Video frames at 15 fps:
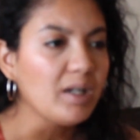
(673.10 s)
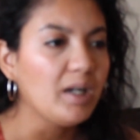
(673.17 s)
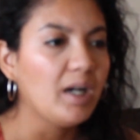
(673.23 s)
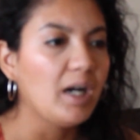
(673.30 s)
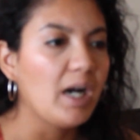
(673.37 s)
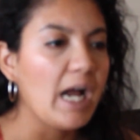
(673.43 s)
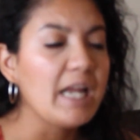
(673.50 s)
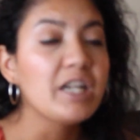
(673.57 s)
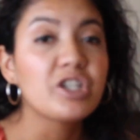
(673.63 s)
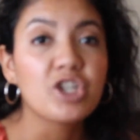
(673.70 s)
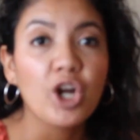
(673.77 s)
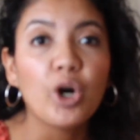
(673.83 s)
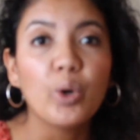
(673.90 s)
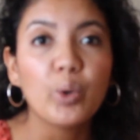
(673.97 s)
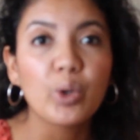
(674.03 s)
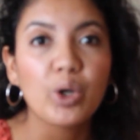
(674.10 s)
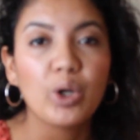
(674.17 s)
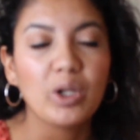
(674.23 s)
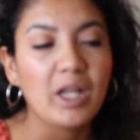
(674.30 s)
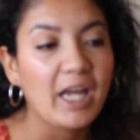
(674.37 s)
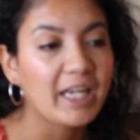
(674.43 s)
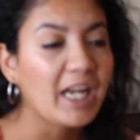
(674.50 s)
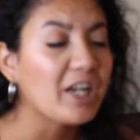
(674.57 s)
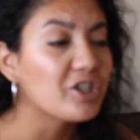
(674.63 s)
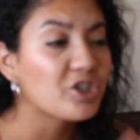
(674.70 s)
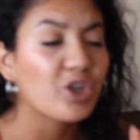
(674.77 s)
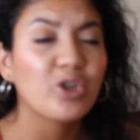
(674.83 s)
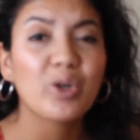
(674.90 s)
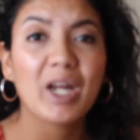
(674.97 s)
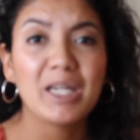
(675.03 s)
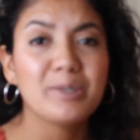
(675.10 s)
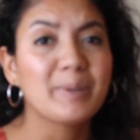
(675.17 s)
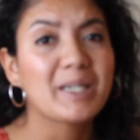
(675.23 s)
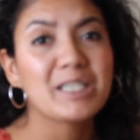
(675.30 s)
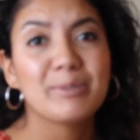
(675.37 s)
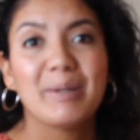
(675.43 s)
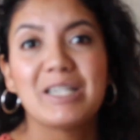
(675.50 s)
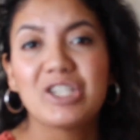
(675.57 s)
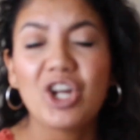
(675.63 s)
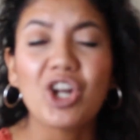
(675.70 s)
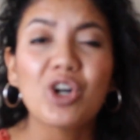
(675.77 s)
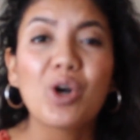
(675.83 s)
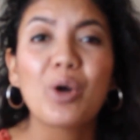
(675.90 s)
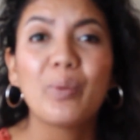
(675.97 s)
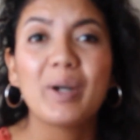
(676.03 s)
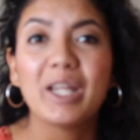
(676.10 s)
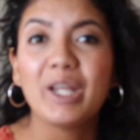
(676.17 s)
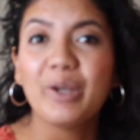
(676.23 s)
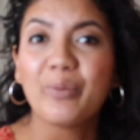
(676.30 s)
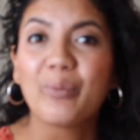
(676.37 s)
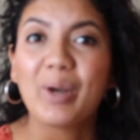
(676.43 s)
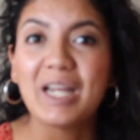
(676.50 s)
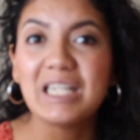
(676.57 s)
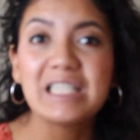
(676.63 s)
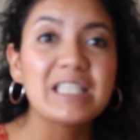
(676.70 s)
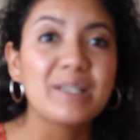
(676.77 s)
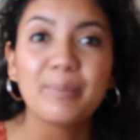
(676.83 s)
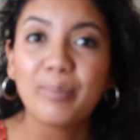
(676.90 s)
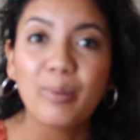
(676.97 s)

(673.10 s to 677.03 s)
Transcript: uh, in total, I can't show you guys because my daughter already erased the